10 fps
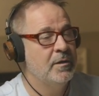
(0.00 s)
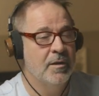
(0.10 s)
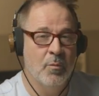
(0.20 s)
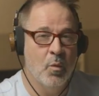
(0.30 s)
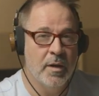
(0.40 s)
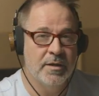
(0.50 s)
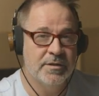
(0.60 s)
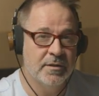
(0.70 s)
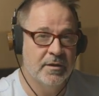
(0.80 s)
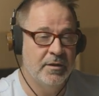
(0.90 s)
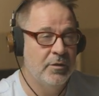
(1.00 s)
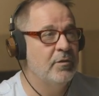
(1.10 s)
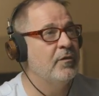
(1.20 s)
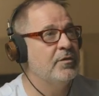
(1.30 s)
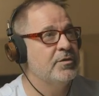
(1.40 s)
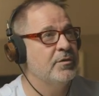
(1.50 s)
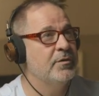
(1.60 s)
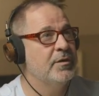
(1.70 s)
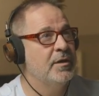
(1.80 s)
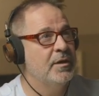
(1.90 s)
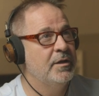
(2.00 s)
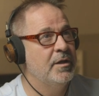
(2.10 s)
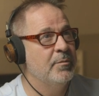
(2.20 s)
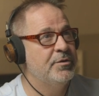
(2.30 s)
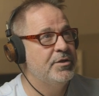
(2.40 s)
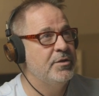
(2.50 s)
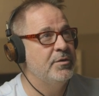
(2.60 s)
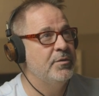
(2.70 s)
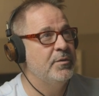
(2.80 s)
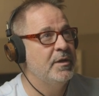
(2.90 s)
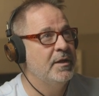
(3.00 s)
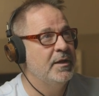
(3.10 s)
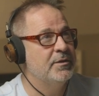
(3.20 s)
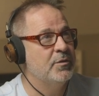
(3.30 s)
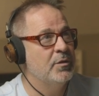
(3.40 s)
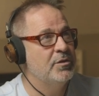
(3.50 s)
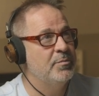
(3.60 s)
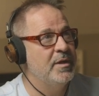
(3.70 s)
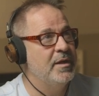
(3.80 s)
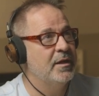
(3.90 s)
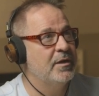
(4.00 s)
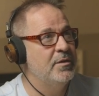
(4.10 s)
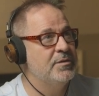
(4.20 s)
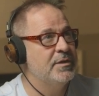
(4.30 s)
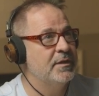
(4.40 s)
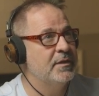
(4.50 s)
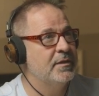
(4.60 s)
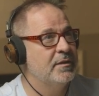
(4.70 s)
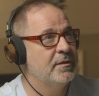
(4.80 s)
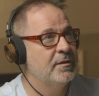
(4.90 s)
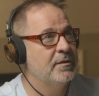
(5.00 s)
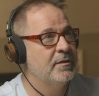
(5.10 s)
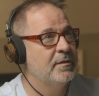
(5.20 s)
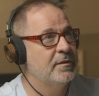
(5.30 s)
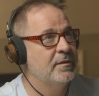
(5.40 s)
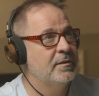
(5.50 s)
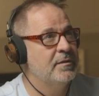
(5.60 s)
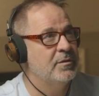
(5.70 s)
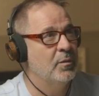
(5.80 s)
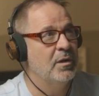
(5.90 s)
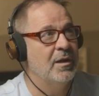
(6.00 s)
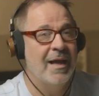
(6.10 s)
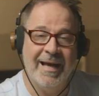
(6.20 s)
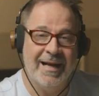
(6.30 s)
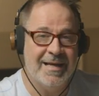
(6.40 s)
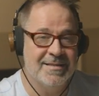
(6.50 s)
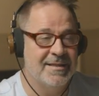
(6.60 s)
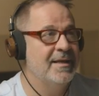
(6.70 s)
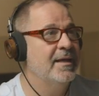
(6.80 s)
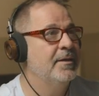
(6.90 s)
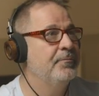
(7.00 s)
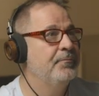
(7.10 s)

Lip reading: Number 1 is universal. Number 2 is going to be acoustic. So we'll analyze it again.